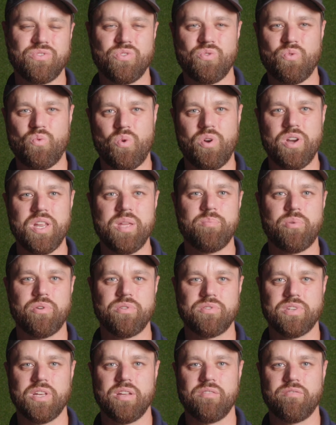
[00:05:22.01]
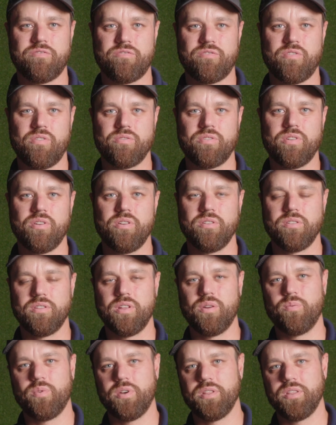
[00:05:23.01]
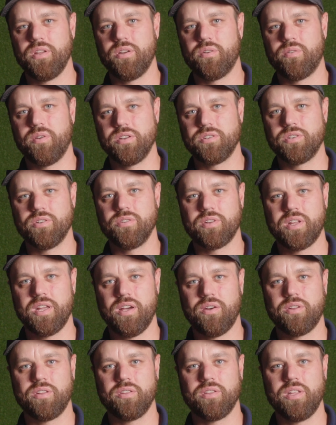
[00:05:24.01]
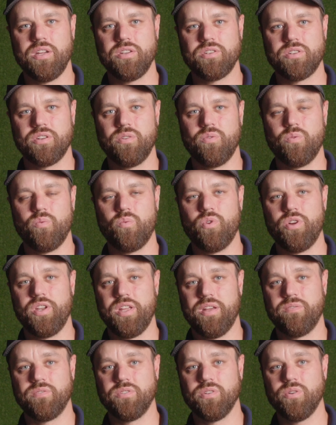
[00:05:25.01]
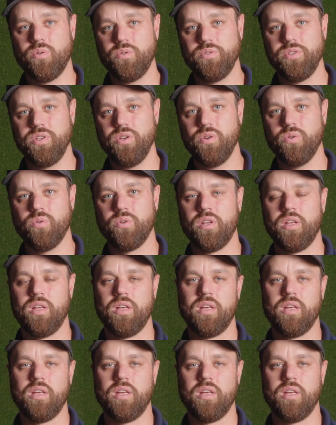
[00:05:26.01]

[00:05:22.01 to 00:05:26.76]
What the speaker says: 20% further than what the original calculation would have told you.